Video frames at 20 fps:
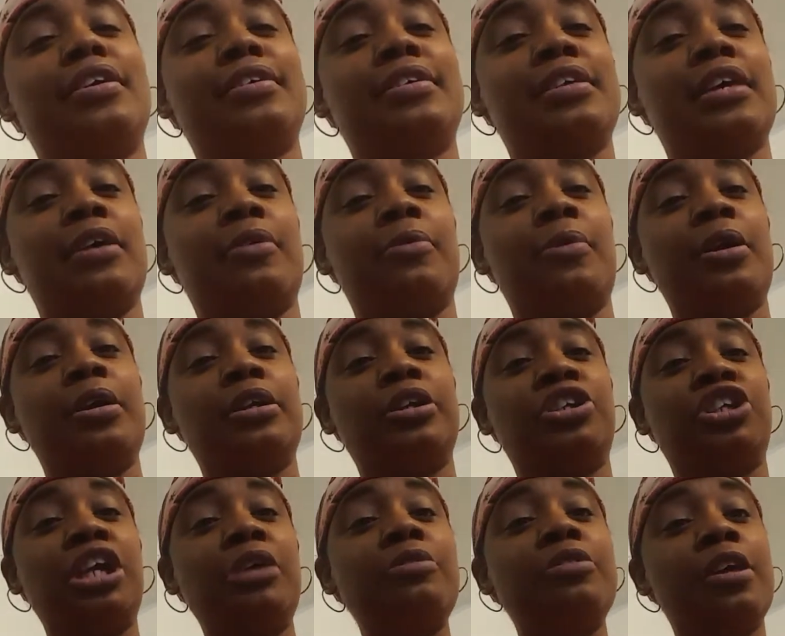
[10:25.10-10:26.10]
So we,
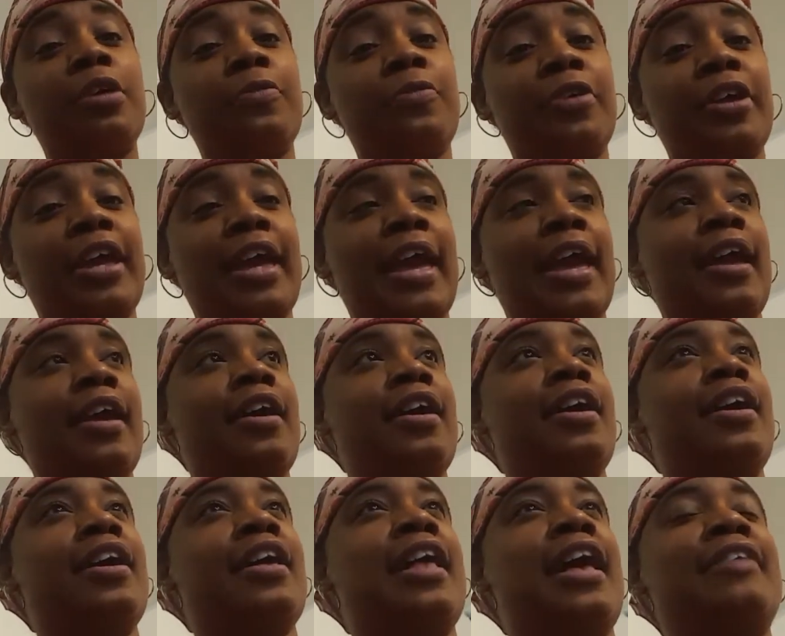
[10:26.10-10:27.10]
she was looking for the cat.
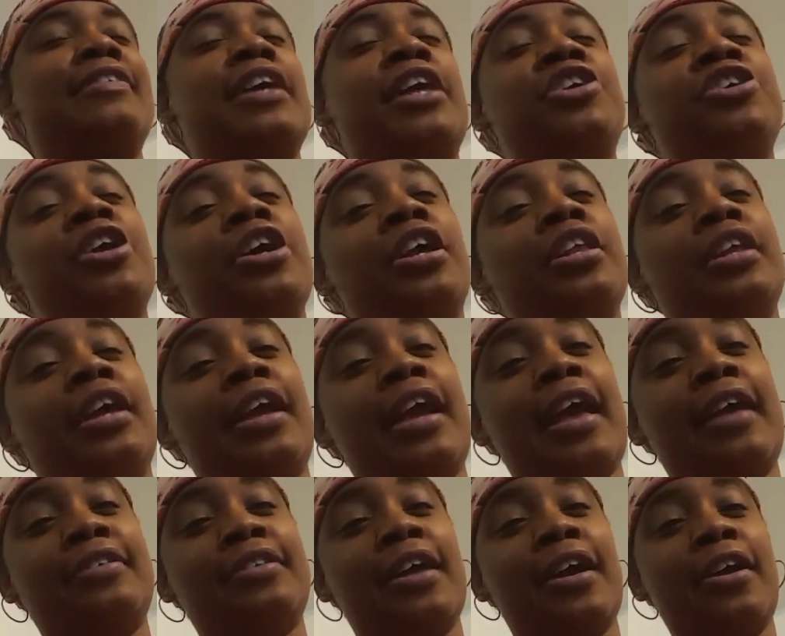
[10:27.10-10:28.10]
I was like, Chunky, the
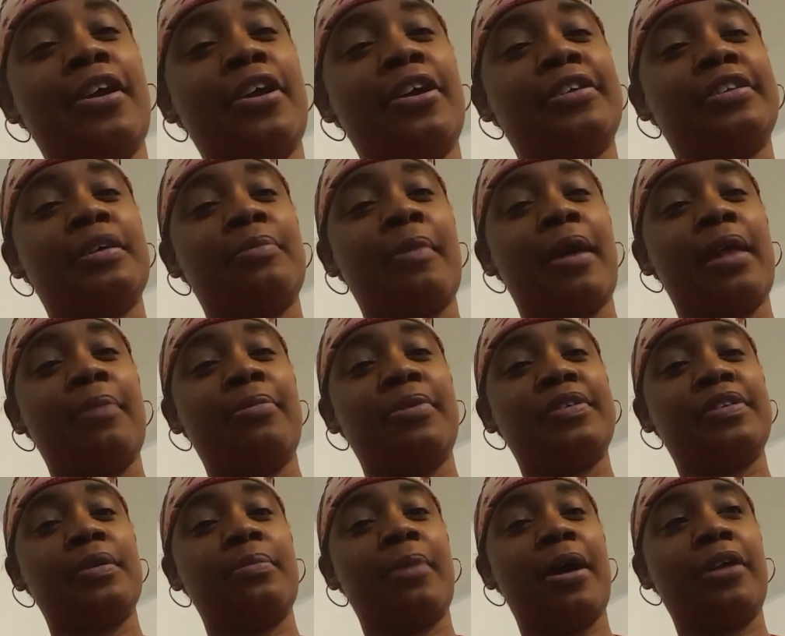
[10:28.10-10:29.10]
cat not here. Somebody
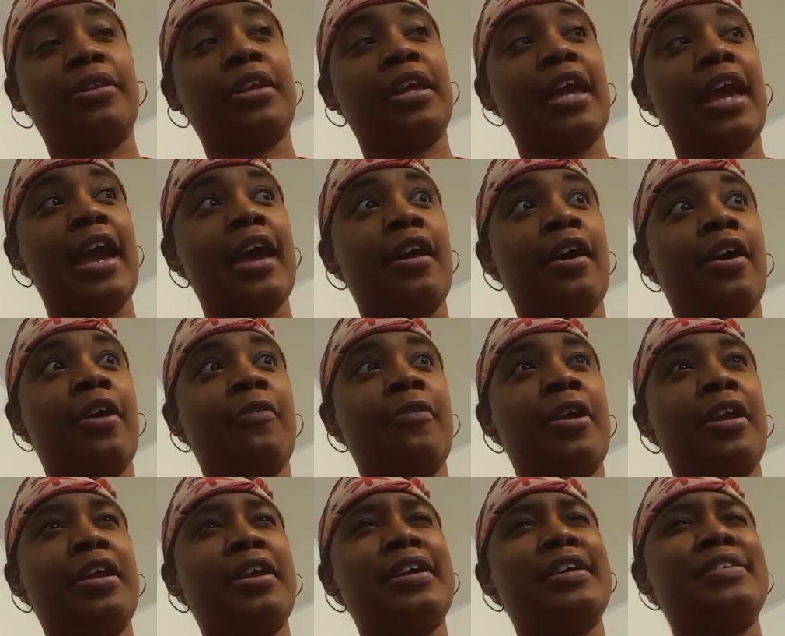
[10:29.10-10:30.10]
must have bought the cat
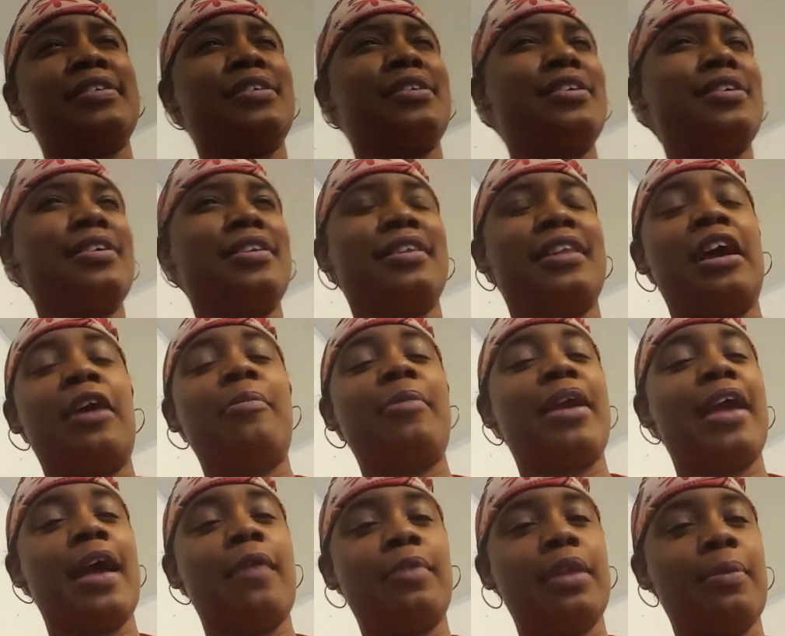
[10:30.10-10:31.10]
already because they don't
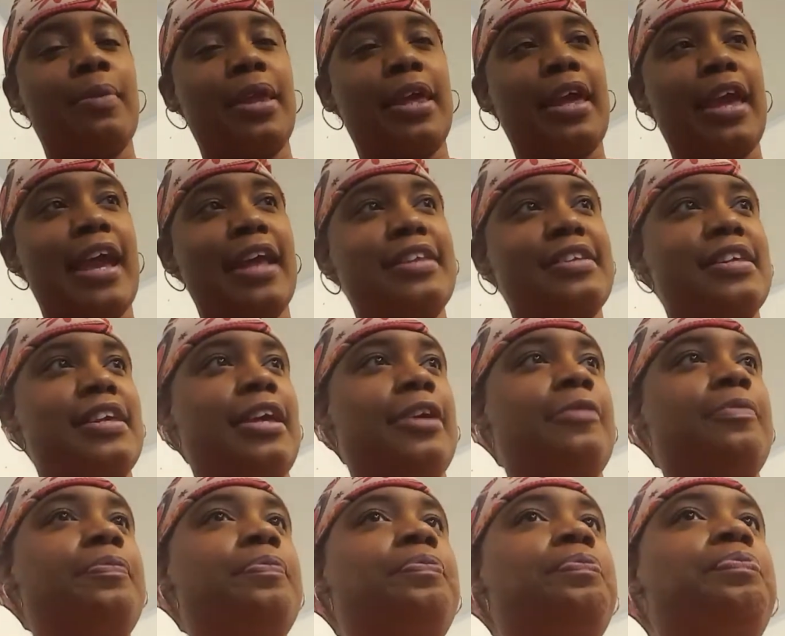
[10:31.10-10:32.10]
be having any cats
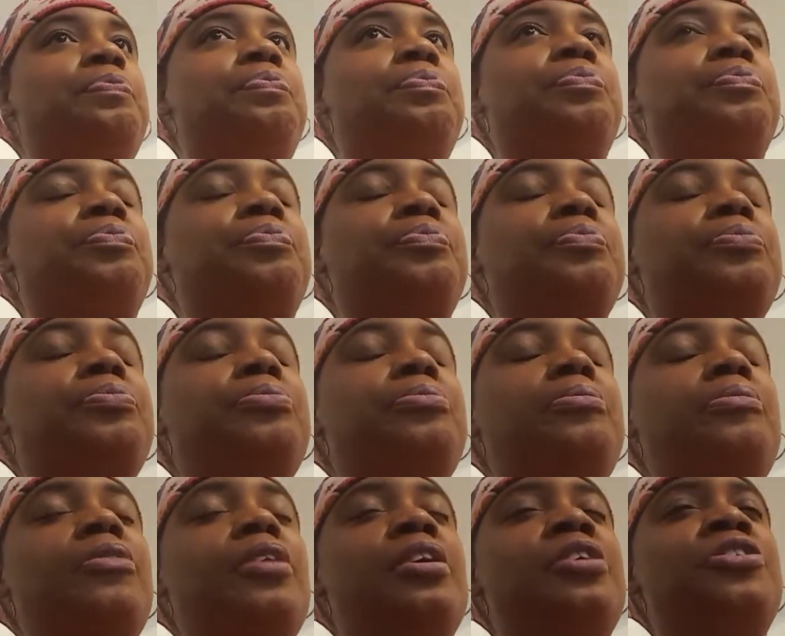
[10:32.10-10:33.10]
in.
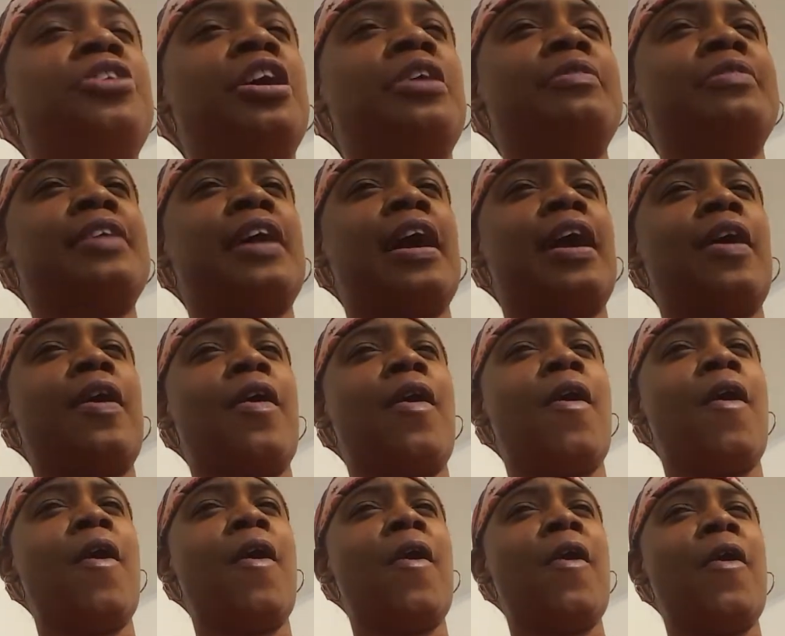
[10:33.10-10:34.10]
Chunky was like,
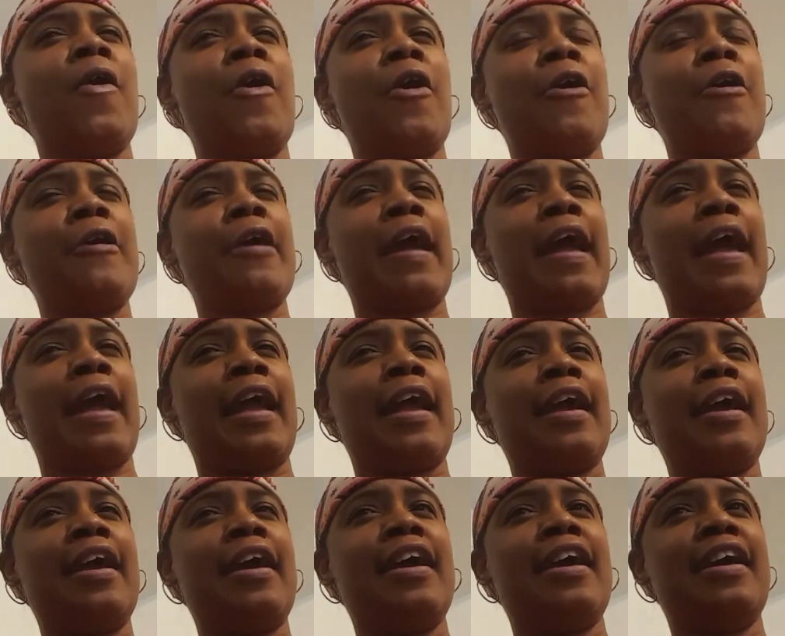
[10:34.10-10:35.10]
oh,
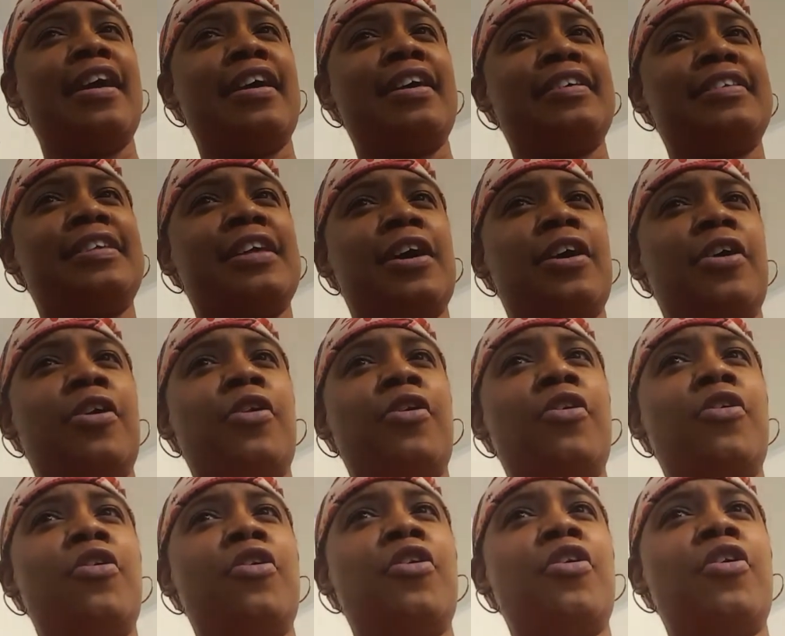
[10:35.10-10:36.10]
okay. So